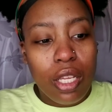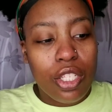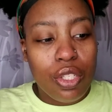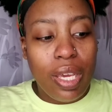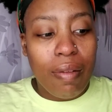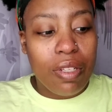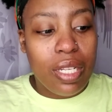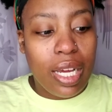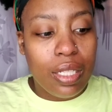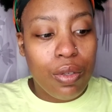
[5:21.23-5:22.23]
So you have to
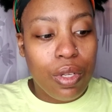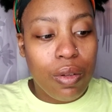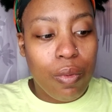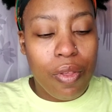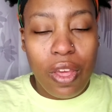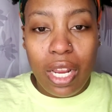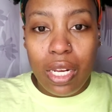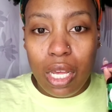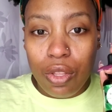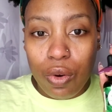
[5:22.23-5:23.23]
dilute it with
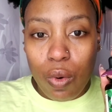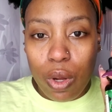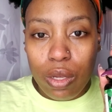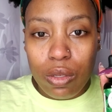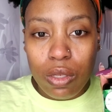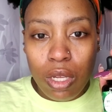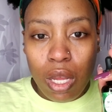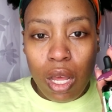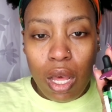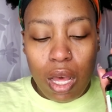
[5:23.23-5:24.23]
another oil.
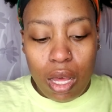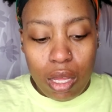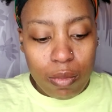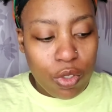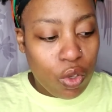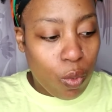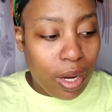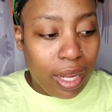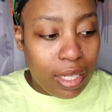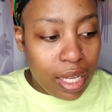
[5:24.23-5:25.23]
Um, so what
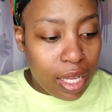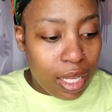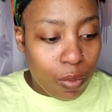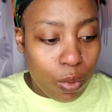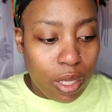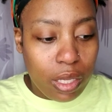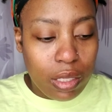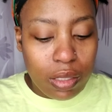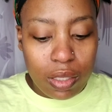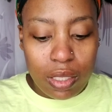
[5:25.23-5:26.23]
I did
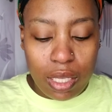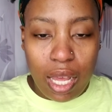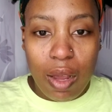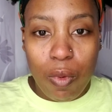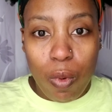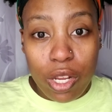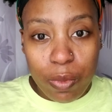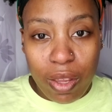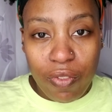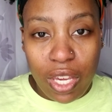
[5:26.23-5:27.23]
was I would wash
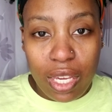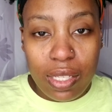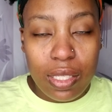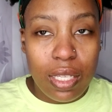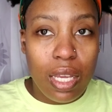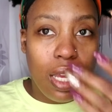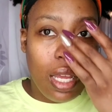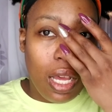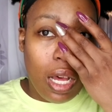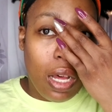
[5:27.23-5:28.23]
my face.
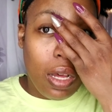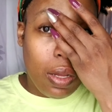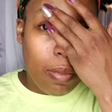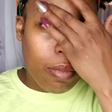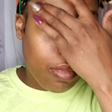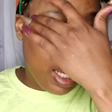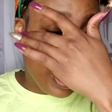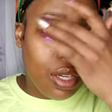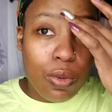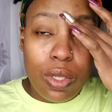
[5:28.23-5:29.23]
Um, I
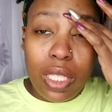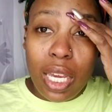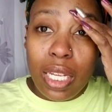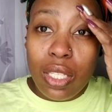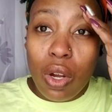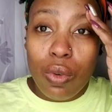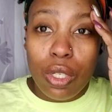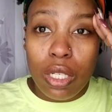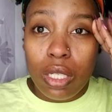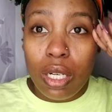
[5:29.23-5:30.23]
used a
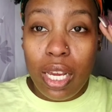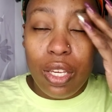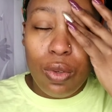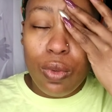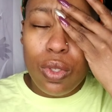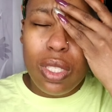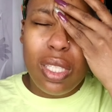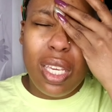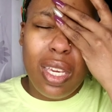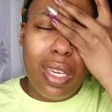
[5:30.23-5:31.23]
toner. I used
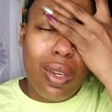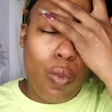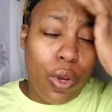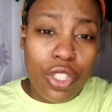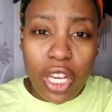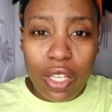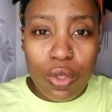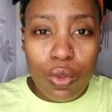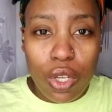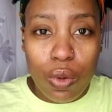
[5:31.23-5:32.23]
the Witch
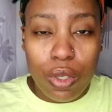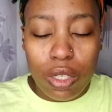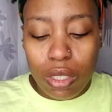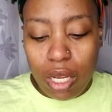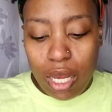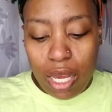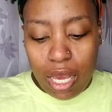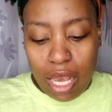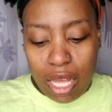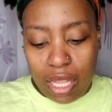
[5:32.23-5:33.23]
Hazel toner.
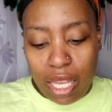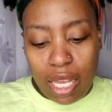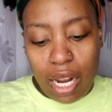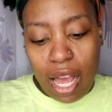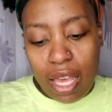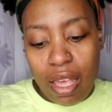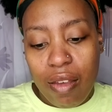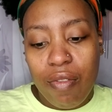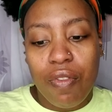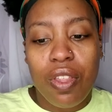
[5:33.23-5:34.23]
And then I
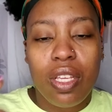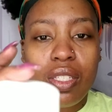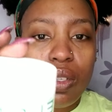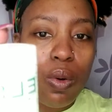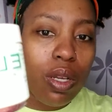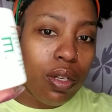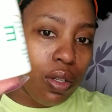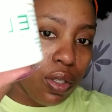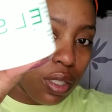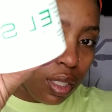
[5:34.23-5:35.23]
have this
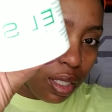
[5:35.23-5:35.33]
oil.